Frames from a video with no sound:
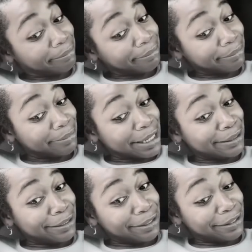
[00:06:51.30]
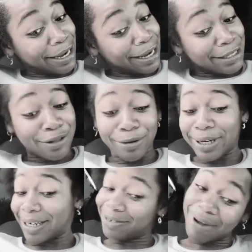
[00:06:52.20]
that's another thing. So
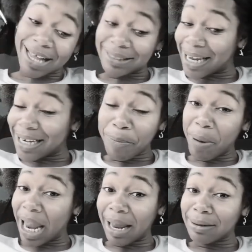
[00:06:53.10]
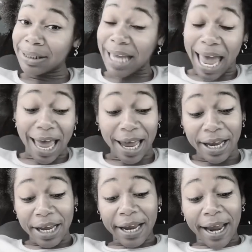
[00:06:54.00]
that's why I said it depends.
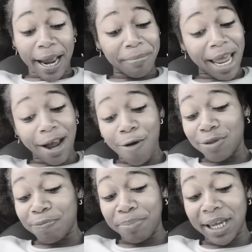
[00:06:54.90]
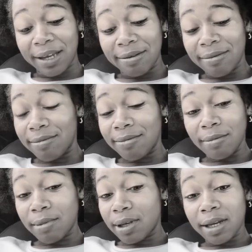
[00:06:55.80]
I'm not going to spend
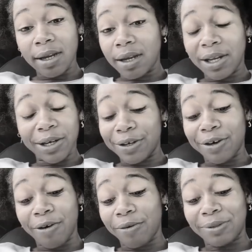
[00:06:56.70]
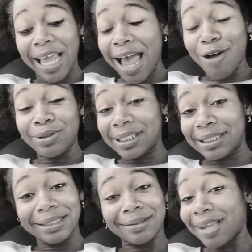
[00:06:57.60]
thousands
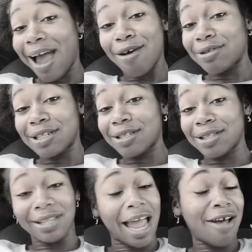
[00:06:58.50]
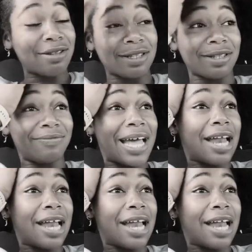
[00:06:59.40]
and thousands and thousands of dollars